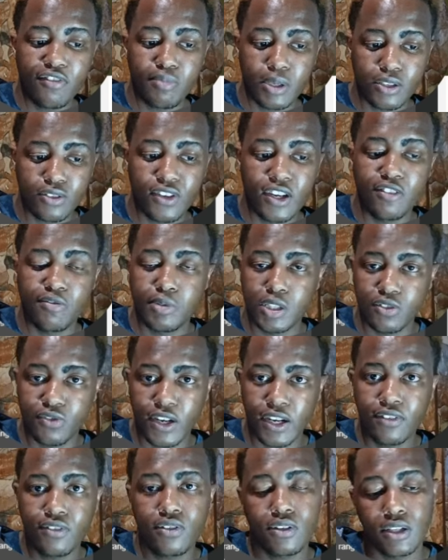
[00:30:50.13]
plus 5 plus 5,
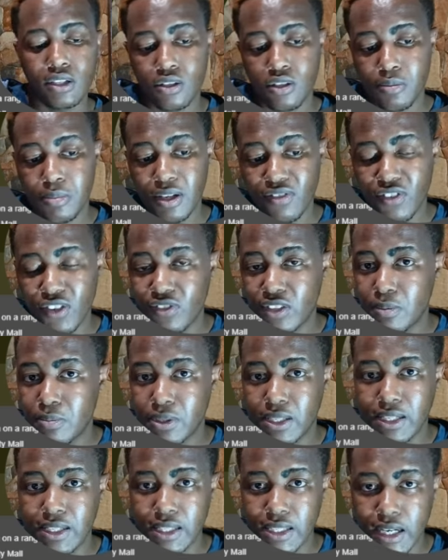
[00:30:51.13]
and that's going to be a
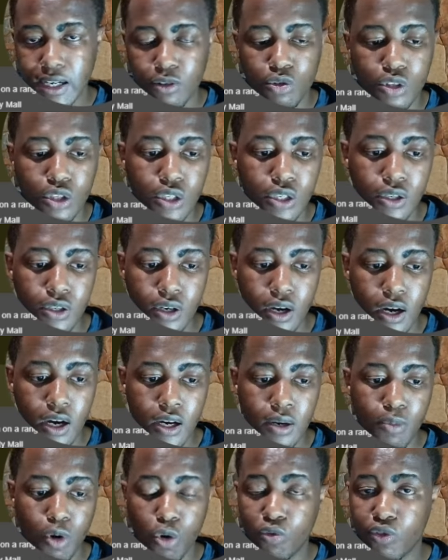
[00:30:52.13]
15% discount
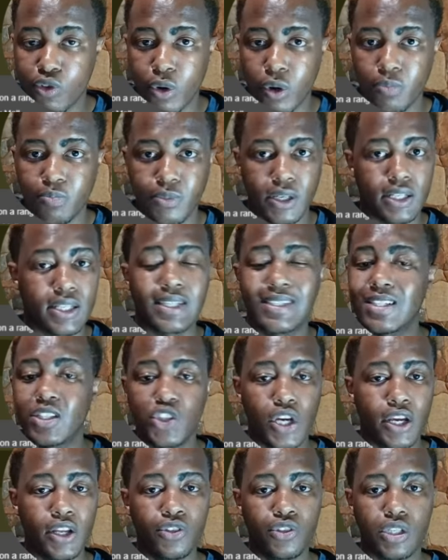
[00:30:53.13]
overall. It doesn't
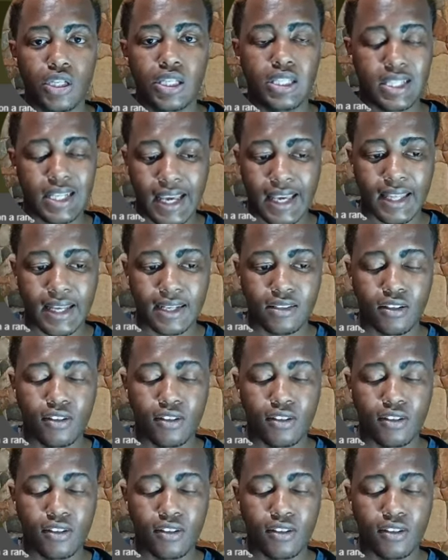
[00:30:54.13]
change. It's like that.